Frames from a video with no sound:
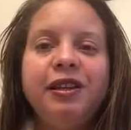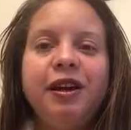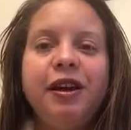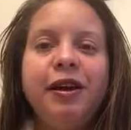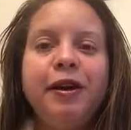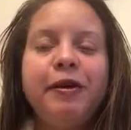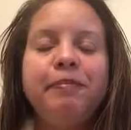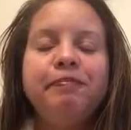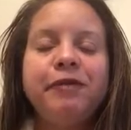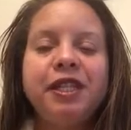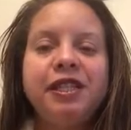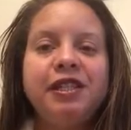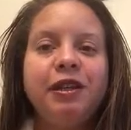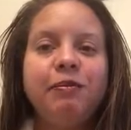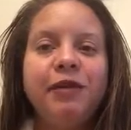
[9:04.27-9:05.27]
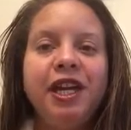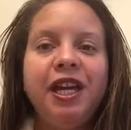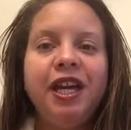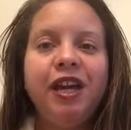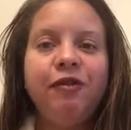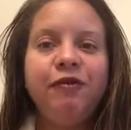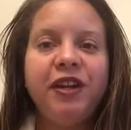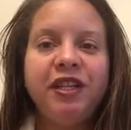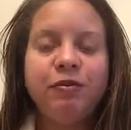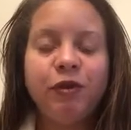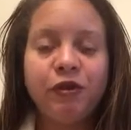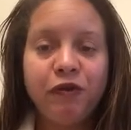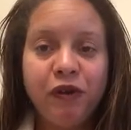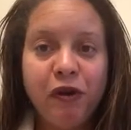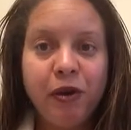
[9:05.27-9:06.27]
um, send me a
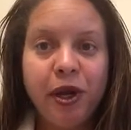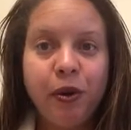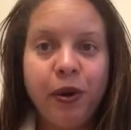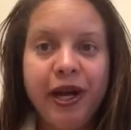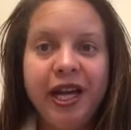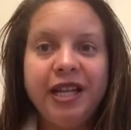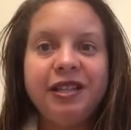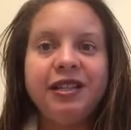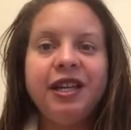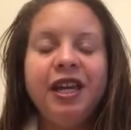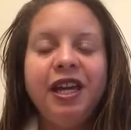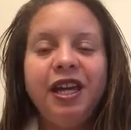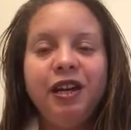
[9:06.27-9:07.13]
Facebook friend request